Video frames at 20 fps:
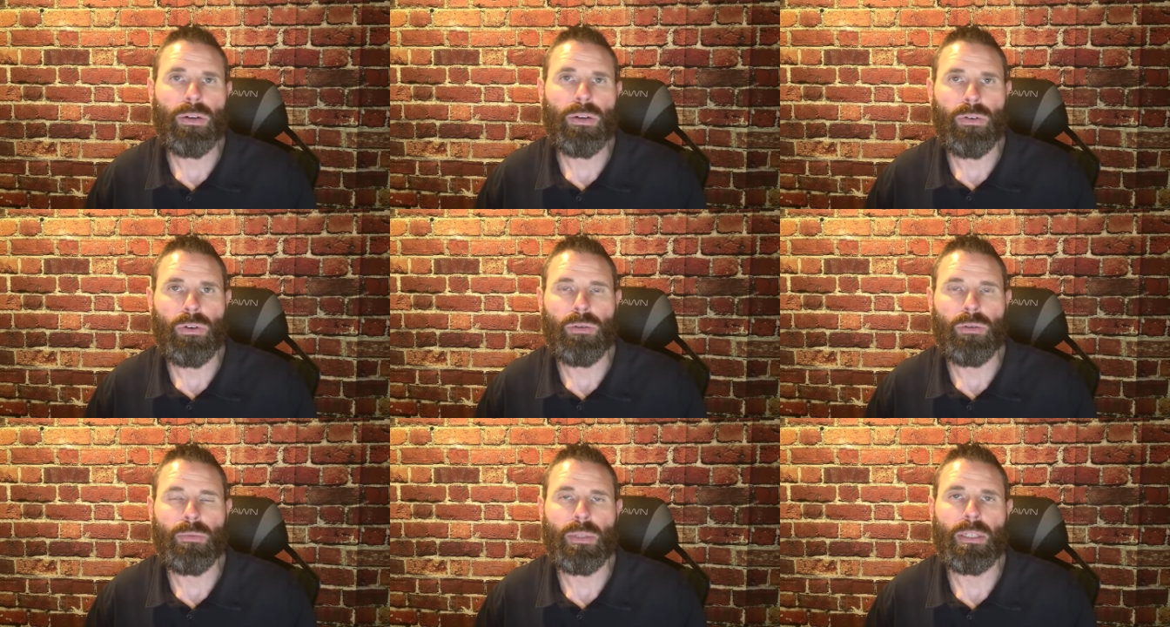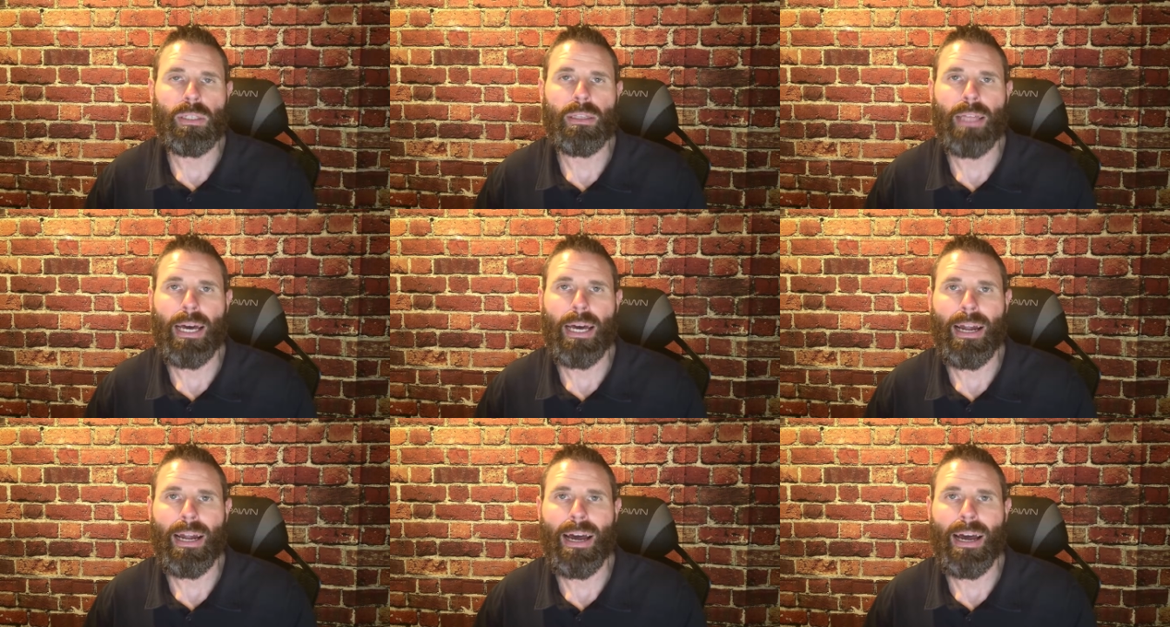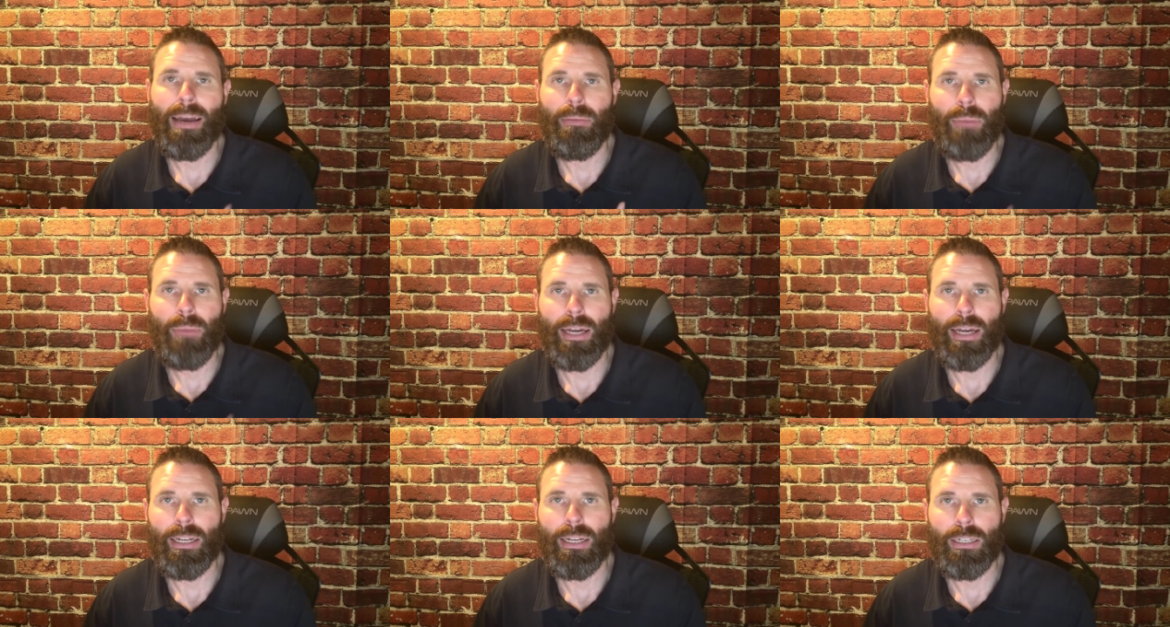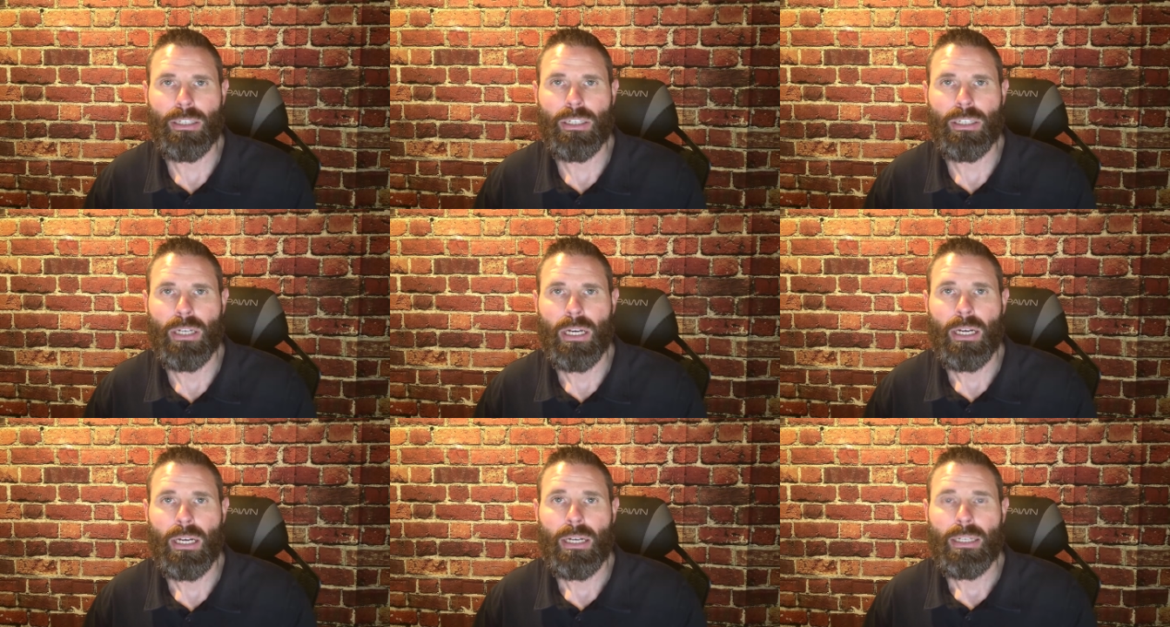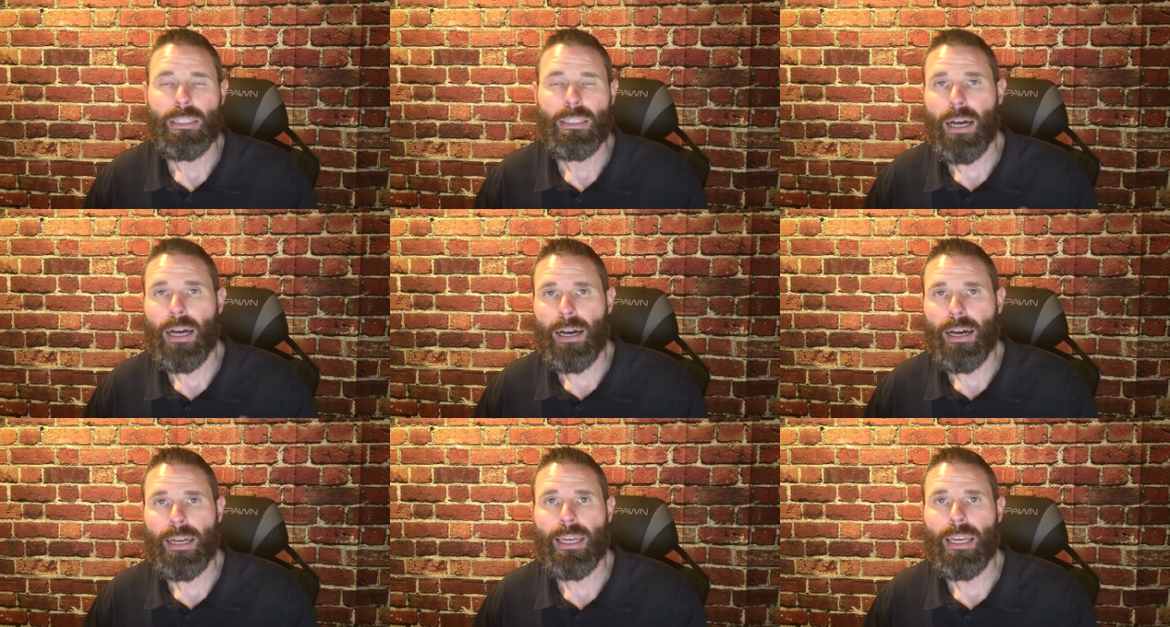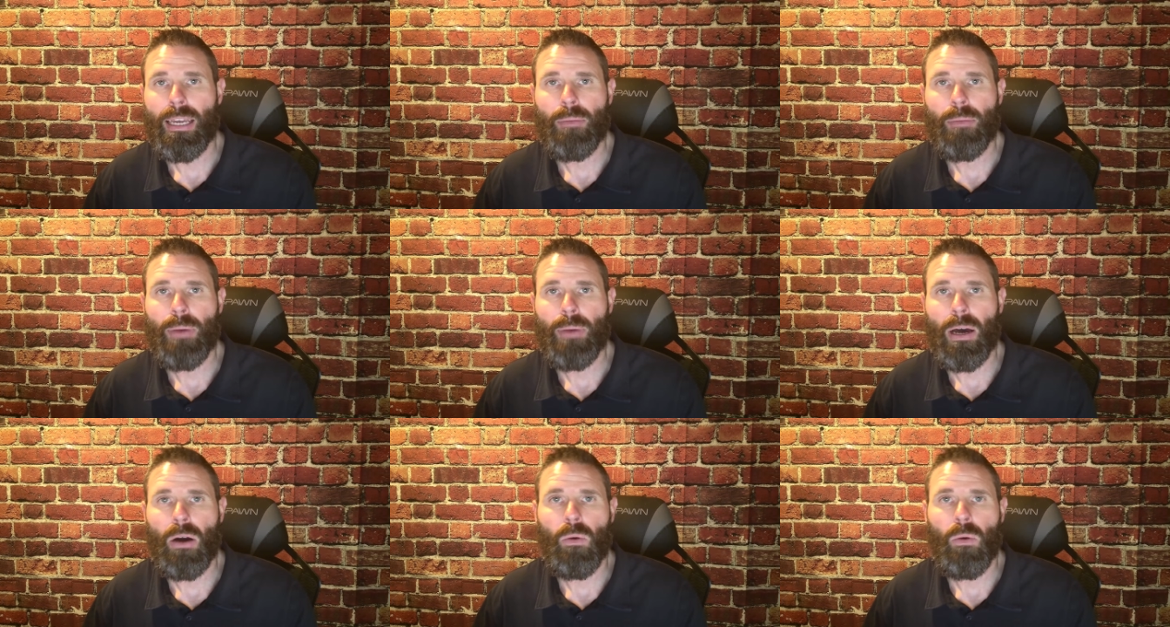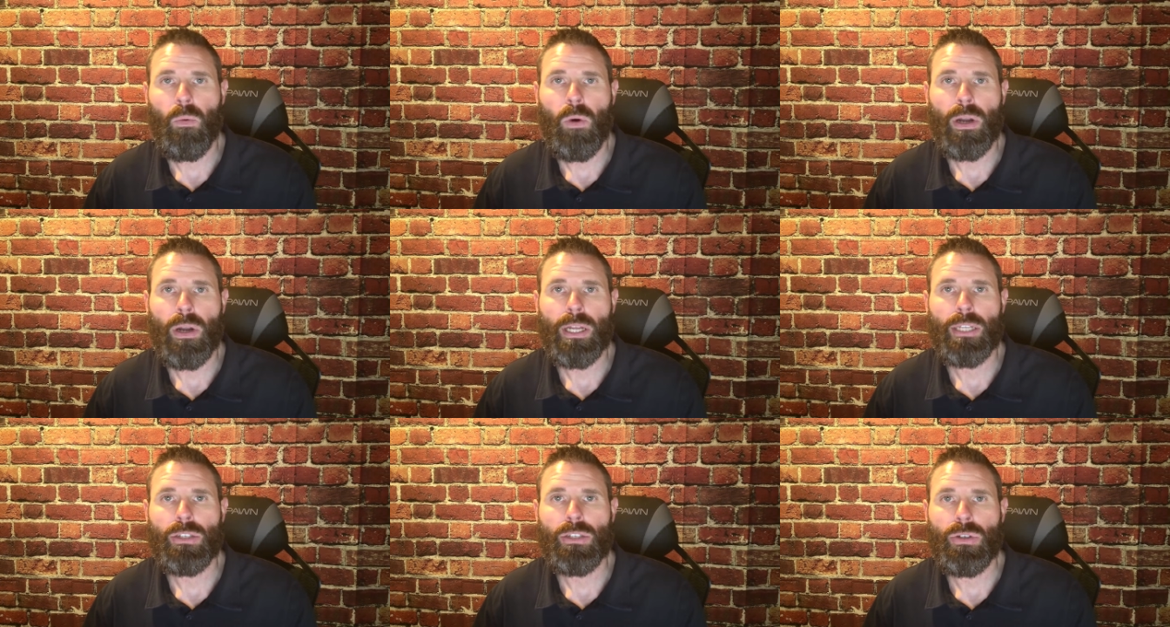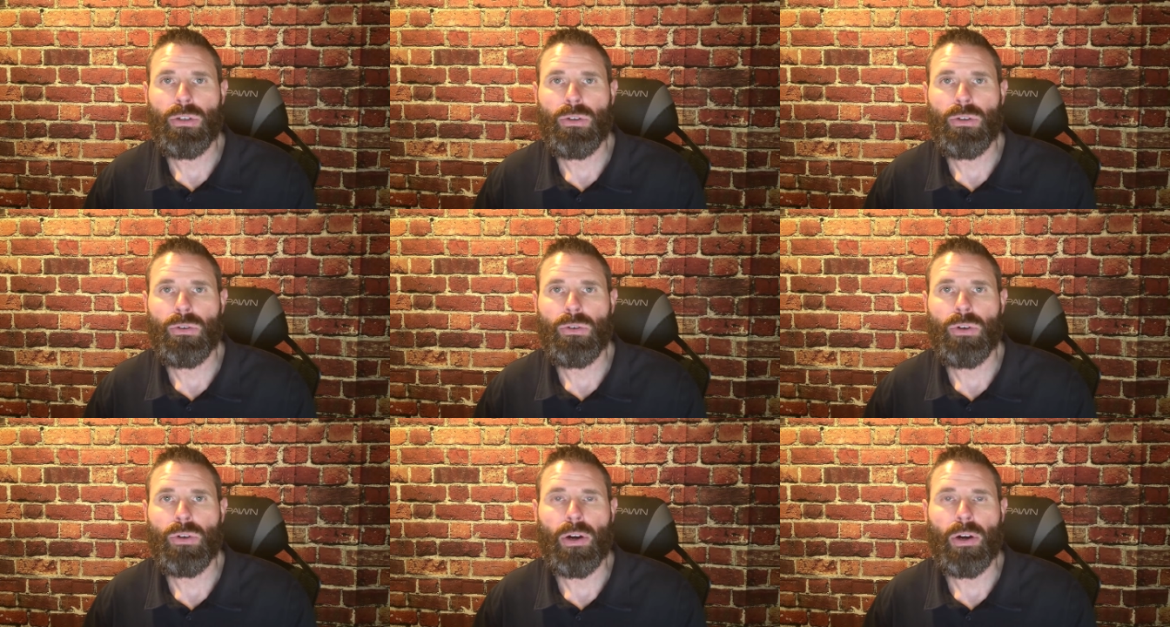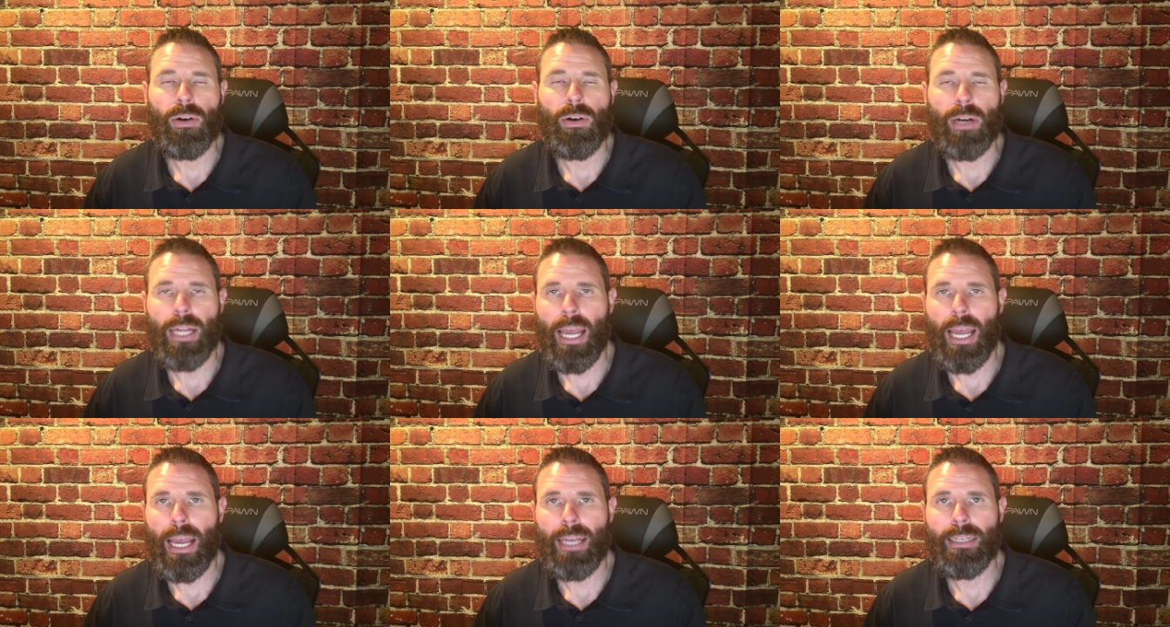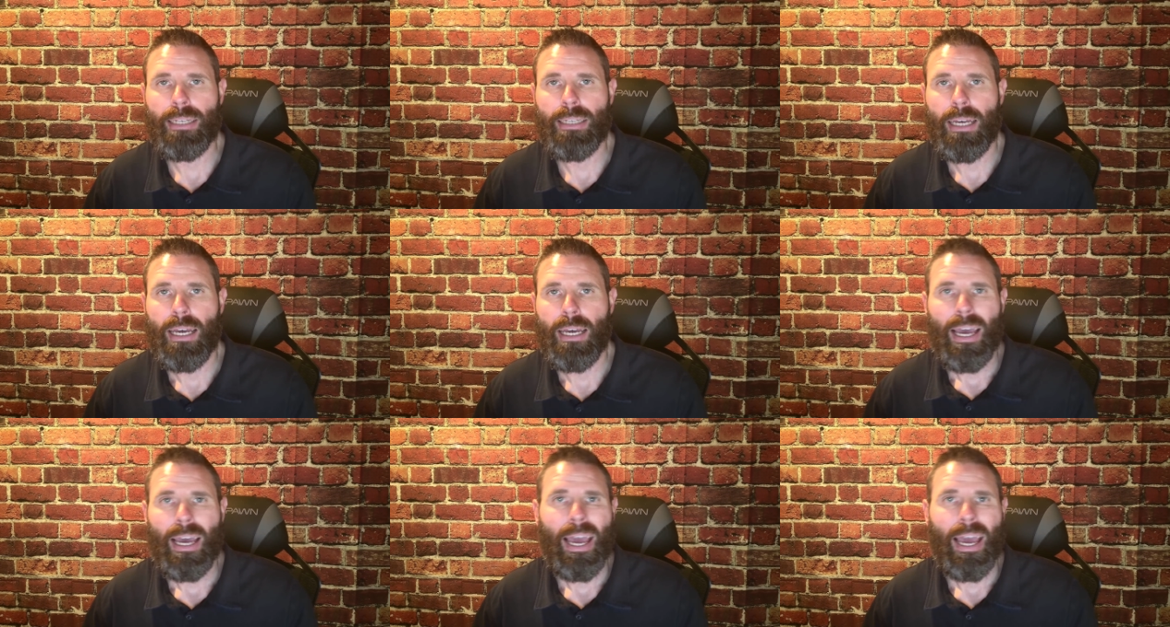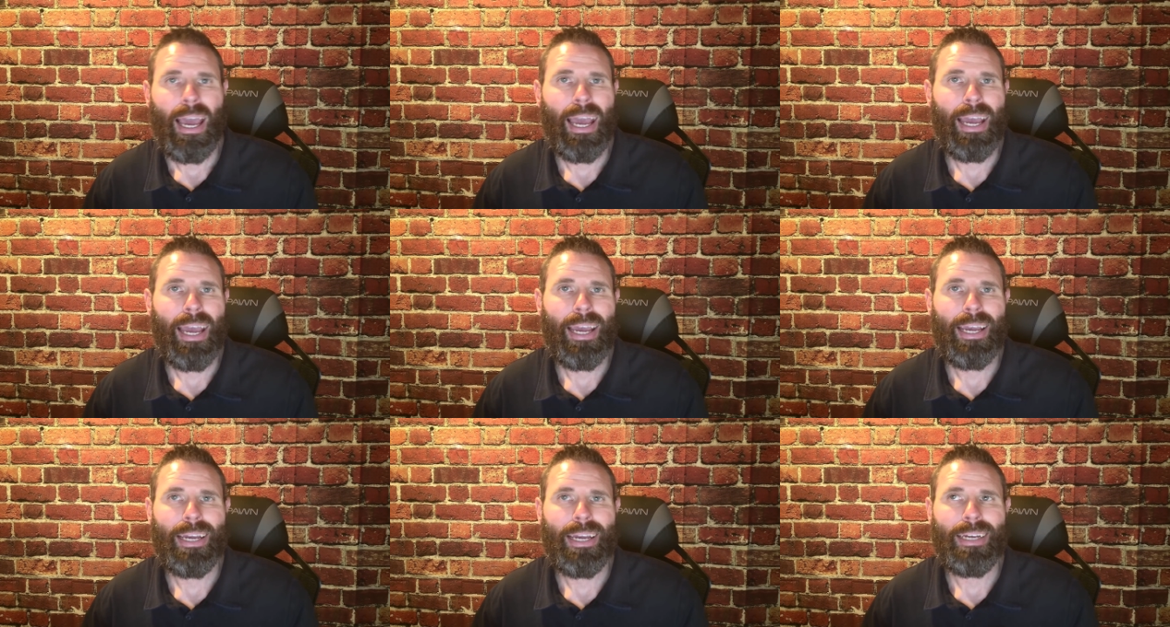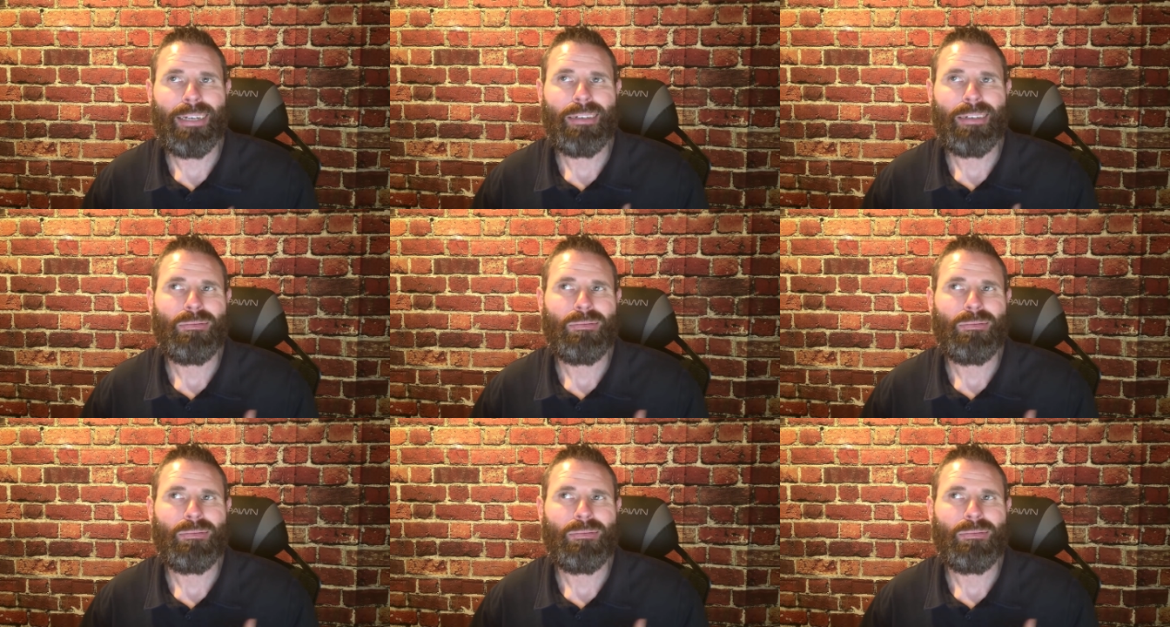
of the groups that I manage, talking about wanting to create a,